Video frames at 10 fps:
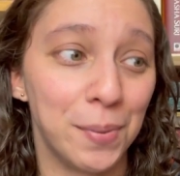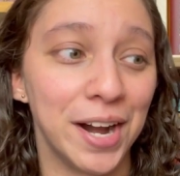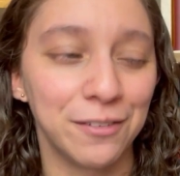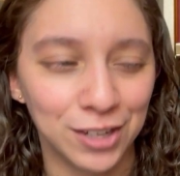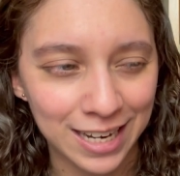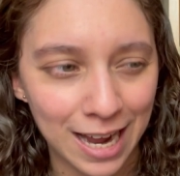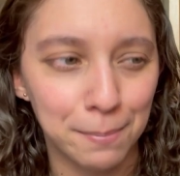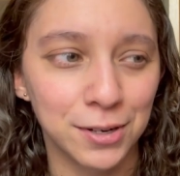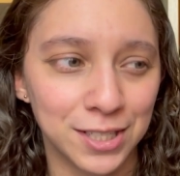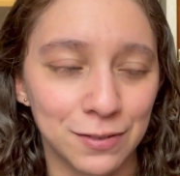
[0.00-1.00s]
but if you
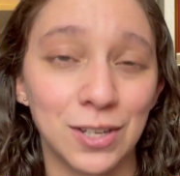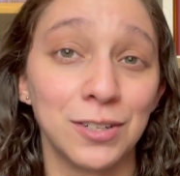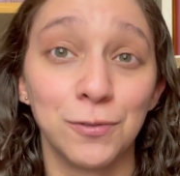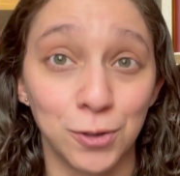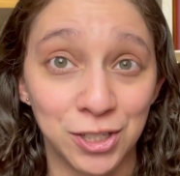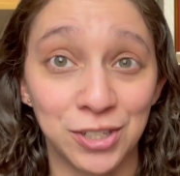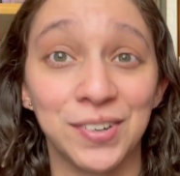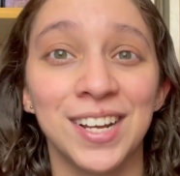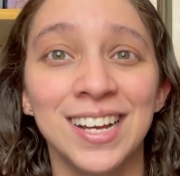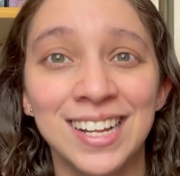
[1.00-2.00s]
Empress of Salt and
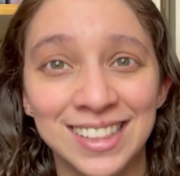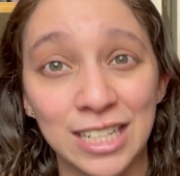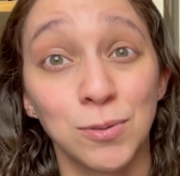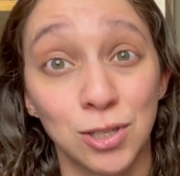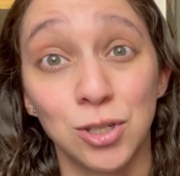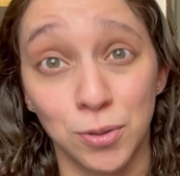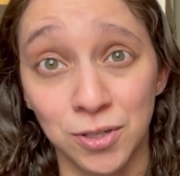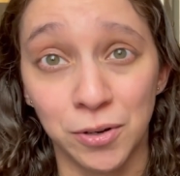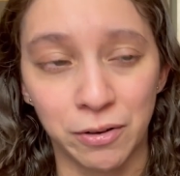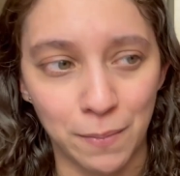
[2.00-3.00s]
Fortune, that's what this short
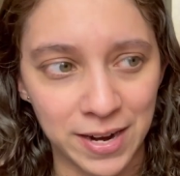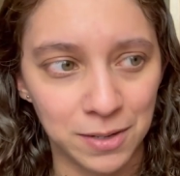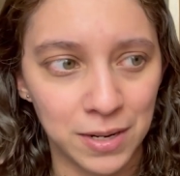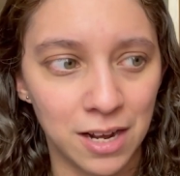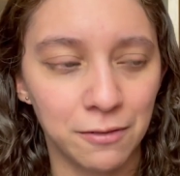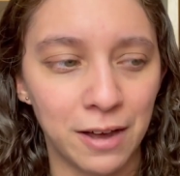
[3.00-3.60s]
story reminded me of.